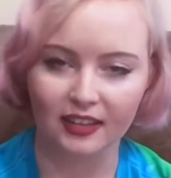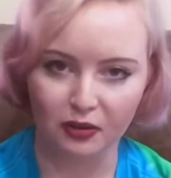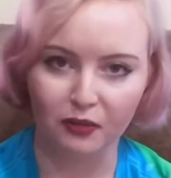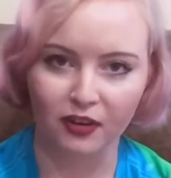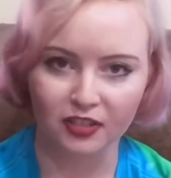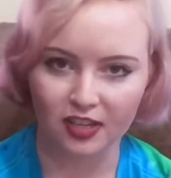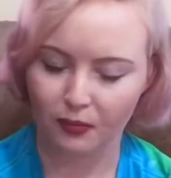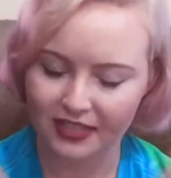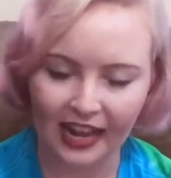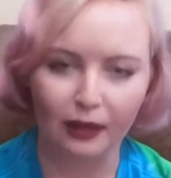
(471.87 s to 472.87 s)
in university
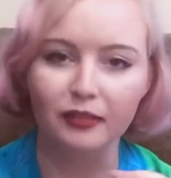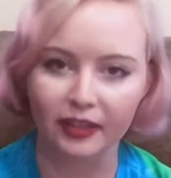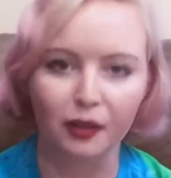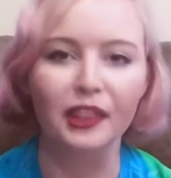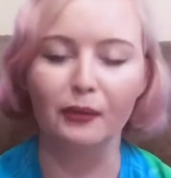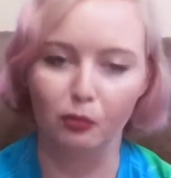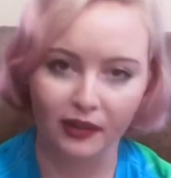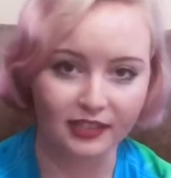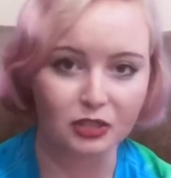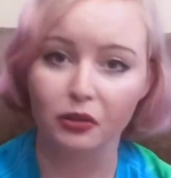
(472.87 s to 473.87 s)
was how little they were
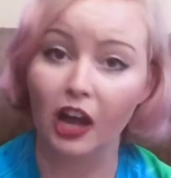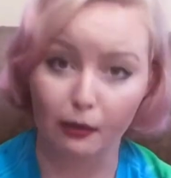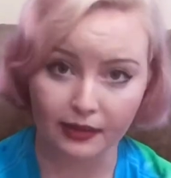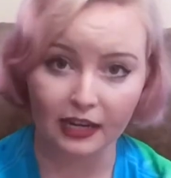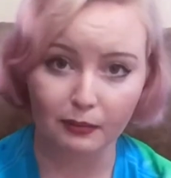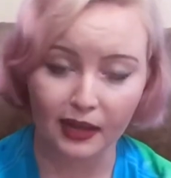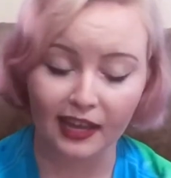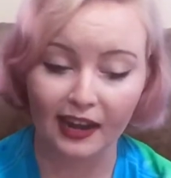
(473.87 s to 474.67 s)
willing to accommodate me.